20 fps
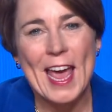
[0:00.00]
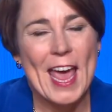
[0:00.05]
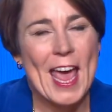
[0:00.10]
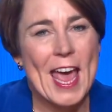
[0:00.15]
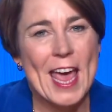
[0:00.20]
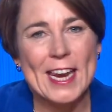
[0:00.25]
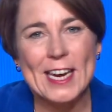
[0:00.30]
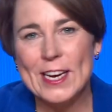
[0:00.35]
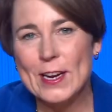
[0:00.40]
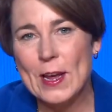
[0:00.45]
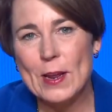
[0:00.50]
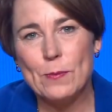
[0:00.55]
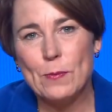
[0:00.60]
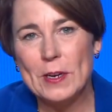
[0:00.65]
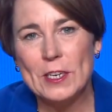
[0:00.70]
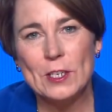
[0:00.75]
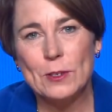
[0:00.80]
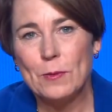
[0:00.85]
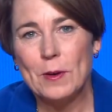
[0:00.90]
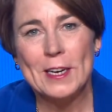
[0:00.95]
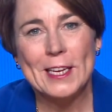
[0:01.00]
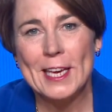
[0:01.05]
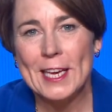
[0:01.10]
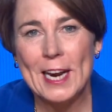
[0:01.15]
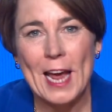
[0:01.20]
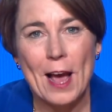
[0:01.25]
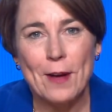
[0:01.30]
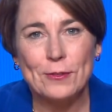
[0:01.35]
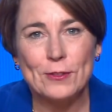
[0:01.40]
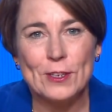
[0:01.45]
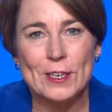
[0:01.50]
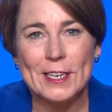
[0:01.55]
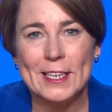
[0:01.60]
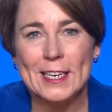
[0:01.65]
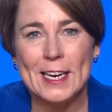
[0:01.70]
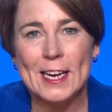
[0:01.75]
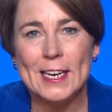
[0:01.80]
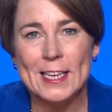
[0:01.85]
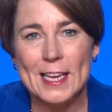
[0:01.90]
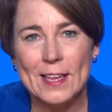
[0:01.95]
And, and we just want to get after it
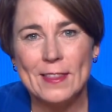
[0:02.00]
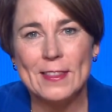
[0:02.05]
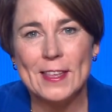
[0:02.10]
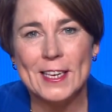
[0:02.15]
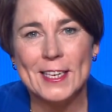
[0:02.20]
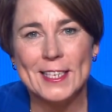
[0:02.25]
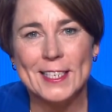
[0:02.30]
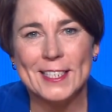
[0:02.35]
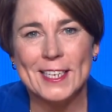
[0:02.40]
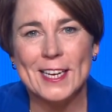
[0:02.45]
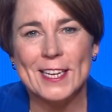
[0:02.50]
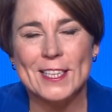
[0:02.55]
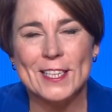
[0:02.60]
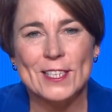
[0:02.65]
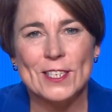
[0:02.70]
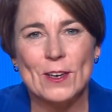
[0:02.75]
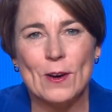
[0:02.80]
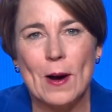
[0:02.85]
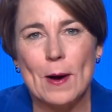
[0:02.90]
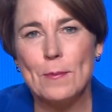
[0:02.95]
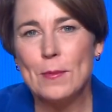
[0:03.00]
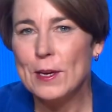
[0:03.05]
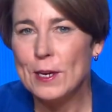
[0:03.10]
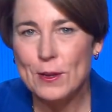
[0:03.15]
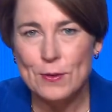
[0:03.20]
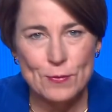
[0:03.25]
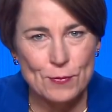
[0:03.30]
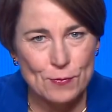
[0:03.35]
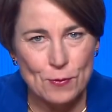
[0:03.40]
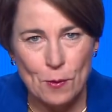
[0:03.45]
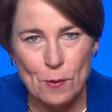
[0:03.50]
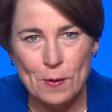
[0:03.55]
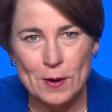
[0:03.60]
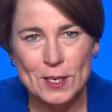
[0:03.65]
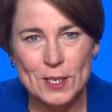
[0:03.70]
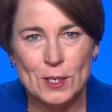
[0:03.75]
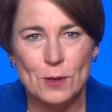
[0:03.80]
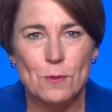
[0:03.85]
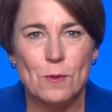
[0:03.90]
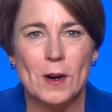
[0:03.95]
and, and get things done. So I'm looking
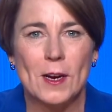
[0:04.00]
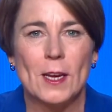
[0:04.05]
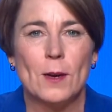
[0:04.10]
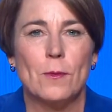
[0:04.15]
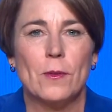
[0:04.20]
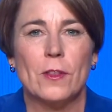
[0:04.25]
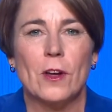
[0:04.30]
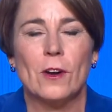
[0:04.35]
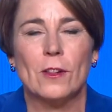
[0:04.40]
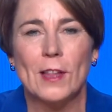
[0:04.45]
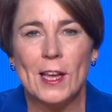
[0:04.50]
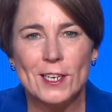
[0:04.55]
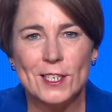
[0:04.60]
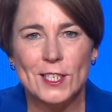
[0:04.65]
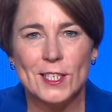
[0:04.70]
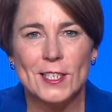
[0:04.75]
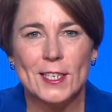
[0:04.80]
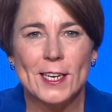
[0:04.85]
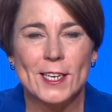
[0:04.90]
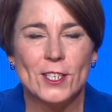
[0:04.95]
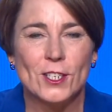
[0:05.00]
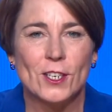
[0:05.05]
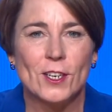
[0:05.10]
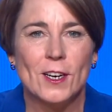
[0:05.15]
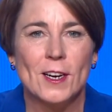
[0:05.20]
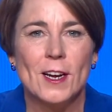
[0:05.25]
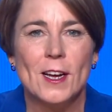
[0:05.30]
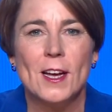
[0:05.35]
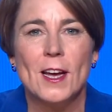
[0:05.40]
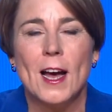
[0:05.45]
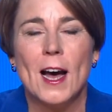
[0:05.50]
forward to working with our legislature.